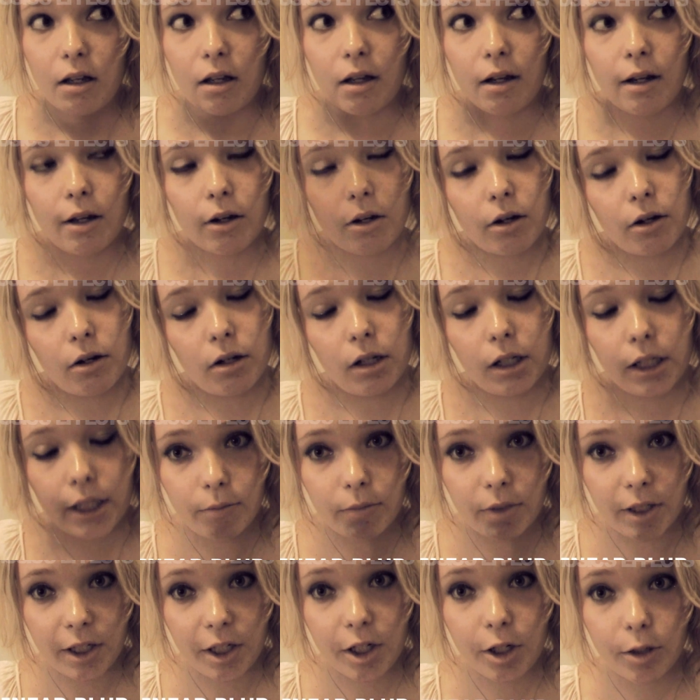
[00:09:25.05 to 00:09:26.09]
and I go to
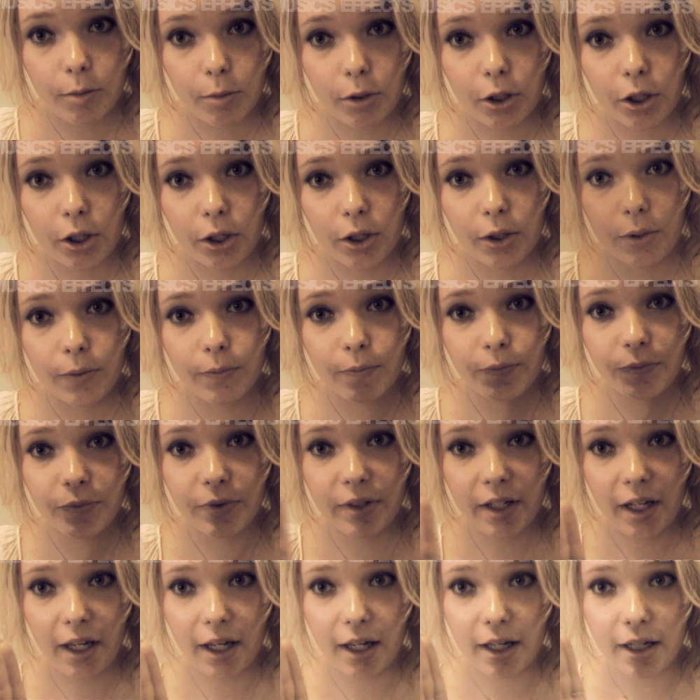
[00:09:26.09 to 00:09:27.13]
linear blur,
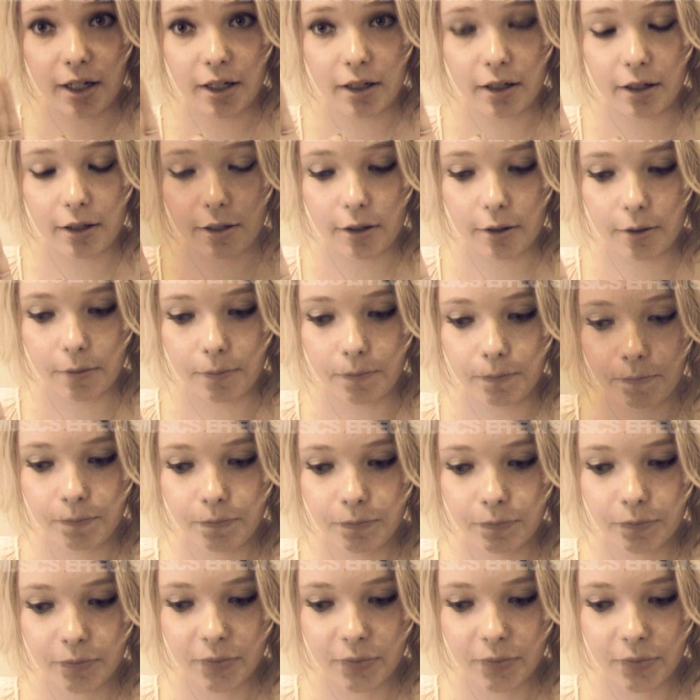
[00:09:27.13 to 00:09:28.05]
and